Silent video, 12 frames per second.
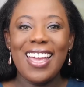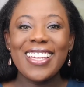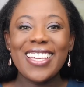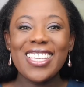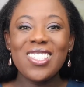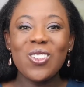
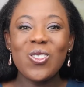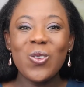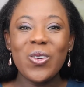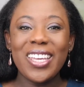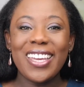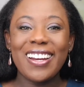In case you're
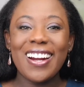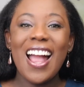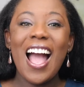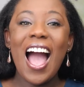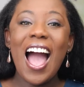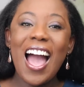new here,
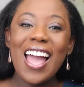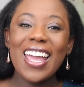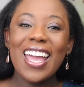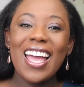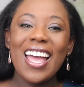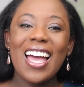
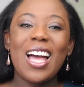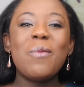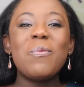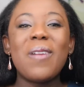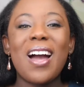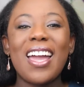hi,
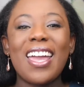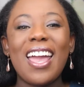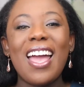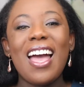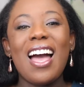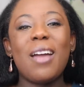I'm Mai.
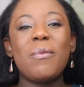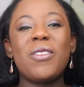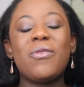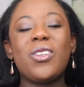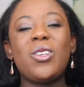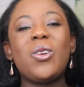I
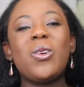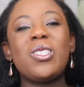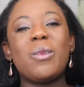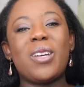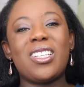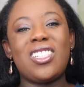make
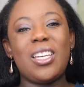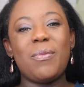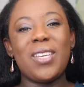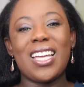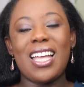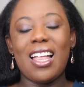videos about
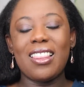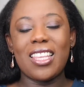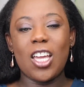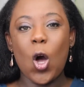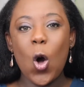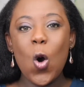shaping a
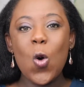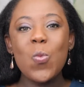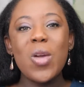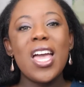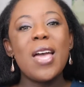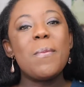healthy
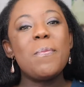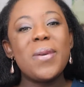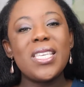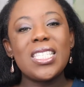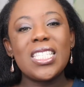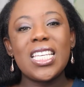home,
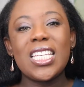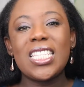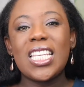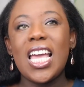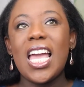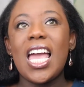
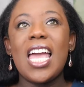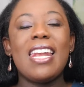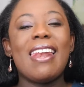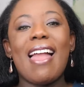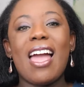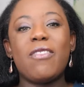business,
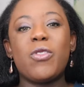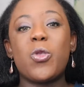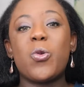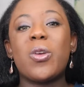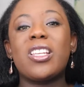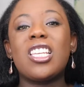and life
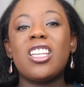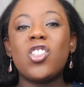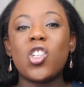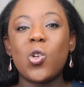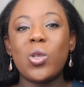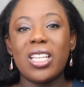through
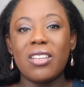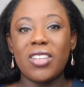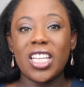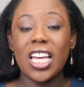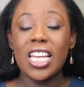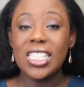intentional
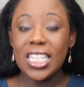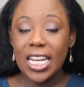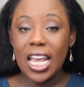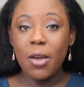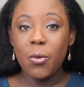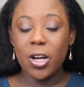living. And
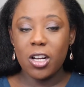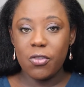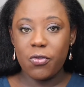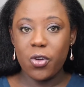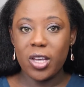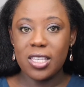today we're
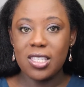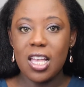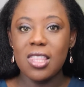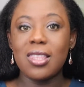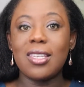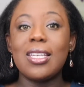going to focus
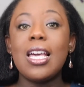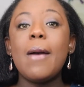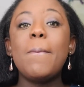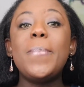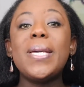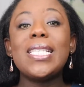on the
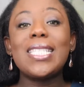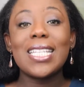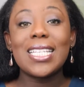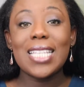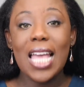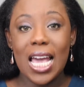
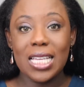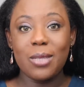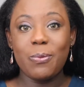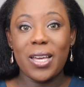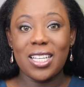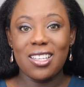business
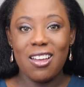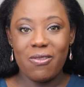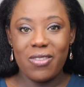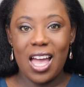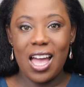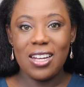aspect
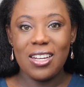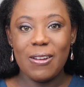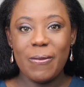of that.